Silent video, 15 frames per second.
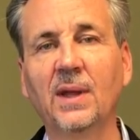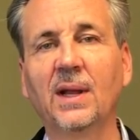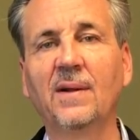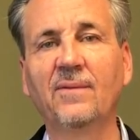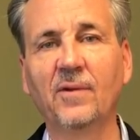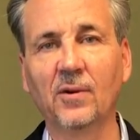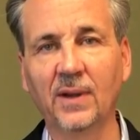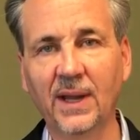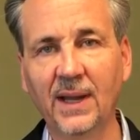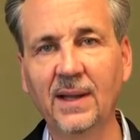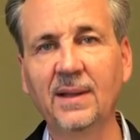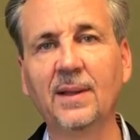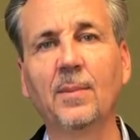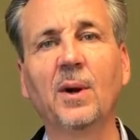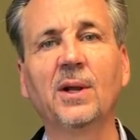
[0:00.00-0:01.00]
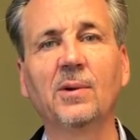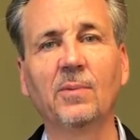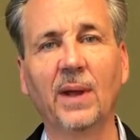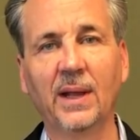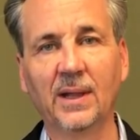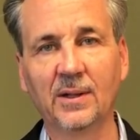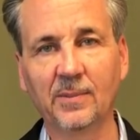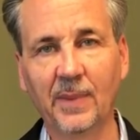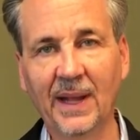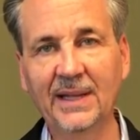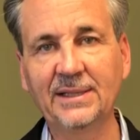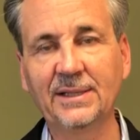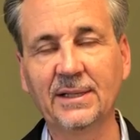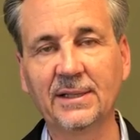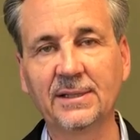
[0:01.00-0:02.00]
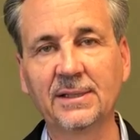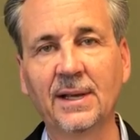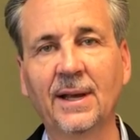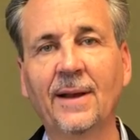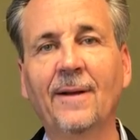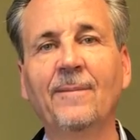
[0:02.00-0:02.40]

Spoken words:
that if you're eating them on a regular basis,